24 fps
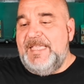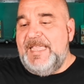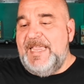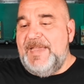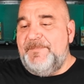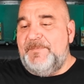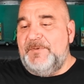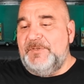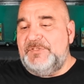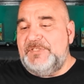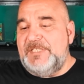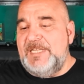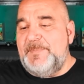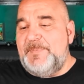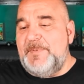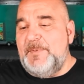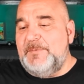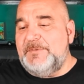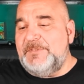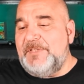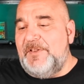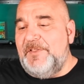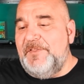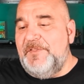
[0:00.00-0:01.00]
And for Chip, it
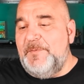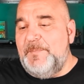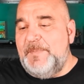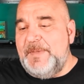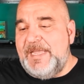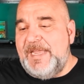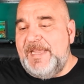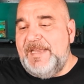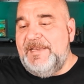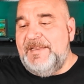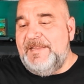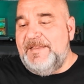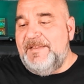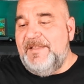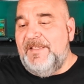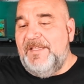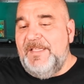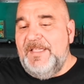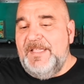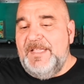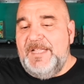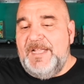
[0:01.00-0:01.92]
was only the beginning